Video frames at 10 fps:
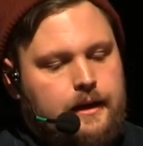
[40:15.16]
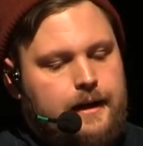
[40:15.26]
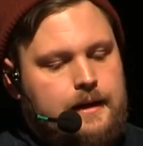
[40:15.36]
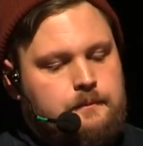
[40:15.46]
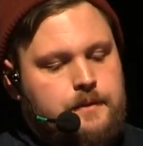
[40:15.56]

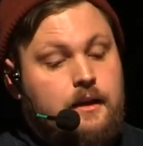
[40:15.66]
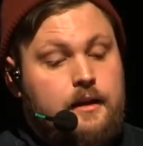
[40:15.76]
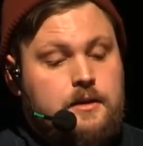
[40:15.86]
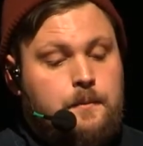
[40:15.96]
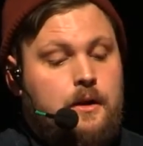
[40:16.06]
And a
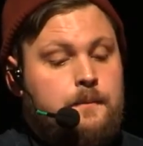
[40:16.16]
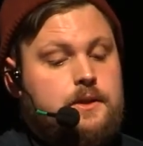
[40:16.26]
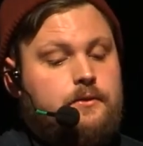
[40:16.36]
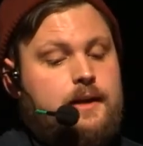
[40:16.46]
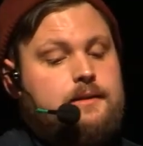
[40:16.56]
lot of the problems
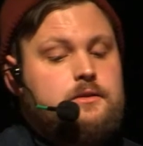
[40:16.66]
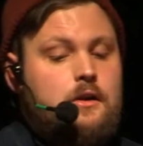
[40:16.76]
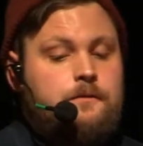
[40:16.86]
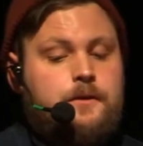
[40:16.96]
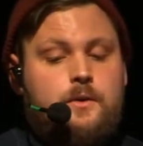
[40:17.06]
that React has
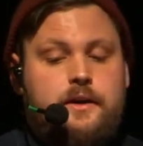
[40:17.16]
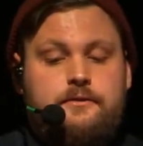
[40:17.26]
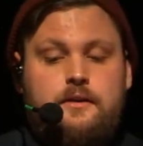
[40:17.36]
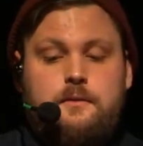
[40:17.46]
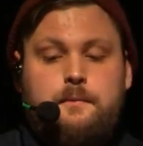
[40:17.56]
solved for UI
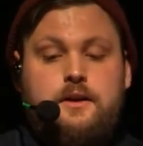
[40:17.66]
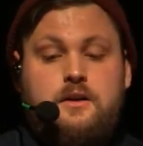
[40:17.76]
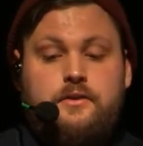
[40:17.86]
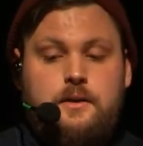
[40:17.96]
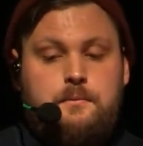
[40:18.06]
development
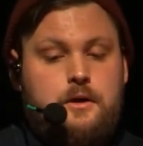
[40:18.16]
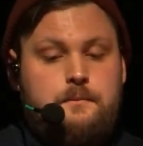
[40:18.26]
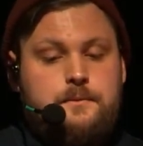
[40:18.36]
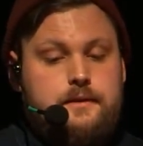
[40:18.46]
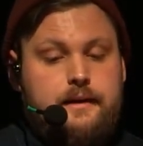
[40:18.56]
are real
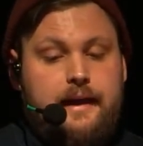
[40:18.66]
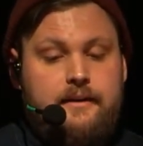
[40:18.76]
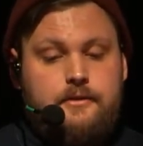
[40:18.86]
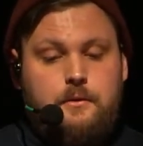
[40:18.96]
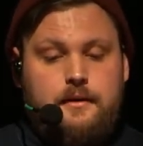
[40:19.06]
problems
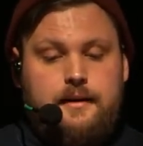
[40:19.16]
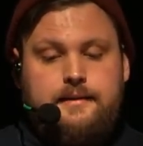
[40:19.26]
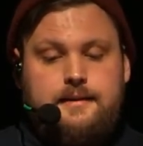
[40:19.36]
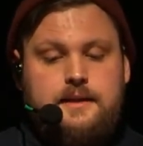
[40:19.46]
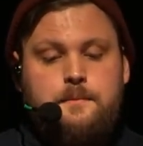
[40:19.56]
everywhere, and
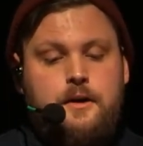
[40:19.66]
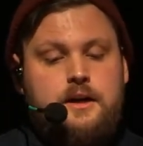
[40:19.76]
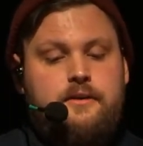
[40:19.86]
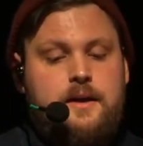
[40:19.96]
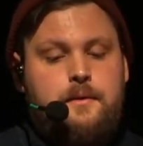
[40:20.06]
these
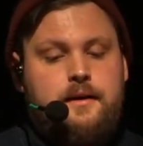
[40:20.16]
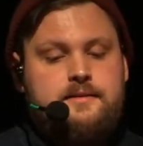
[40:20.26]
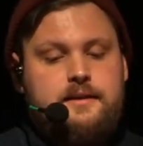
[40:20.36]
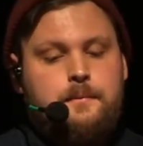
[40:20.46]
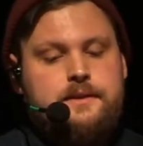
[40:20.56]
imperative APIs
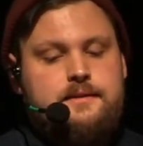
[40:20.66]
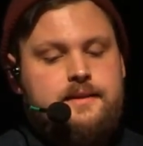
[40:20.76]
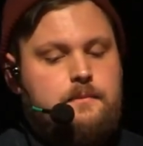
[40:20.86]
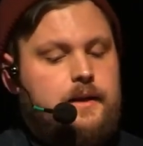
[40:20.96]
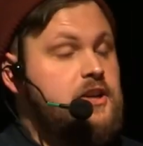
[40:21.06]
and implicit
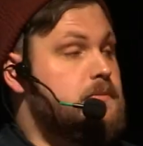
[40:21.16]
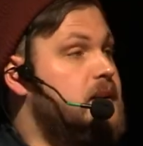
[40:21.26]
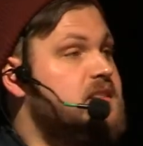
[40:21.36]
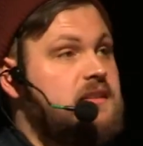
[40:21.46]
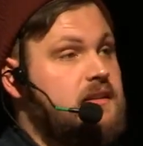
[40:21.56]
state
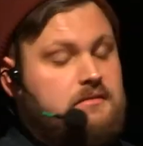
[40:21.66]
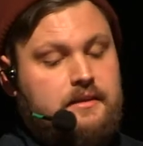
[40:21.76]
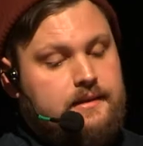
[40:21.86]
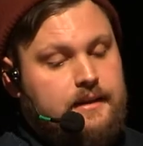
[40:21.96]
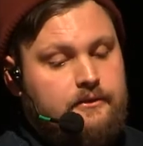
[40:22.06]
management
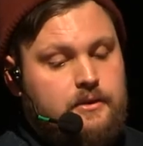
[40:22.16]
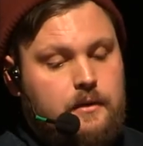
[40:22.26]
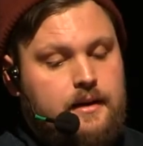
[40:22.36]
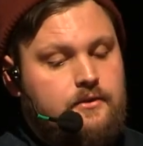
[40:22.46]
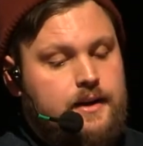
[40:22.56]
is
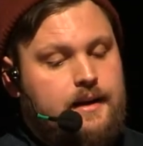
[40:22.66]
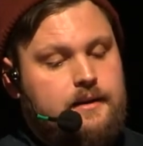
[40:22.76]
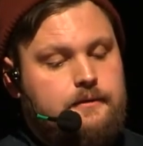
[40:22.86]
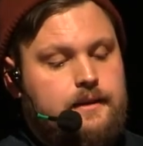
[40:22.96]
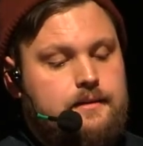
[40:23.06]
everywhere, and React
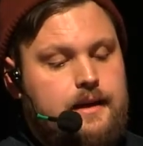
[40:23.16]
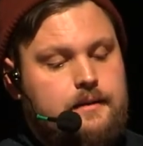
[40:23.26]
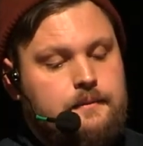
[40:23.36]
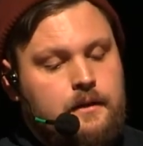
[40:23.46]
can fix that.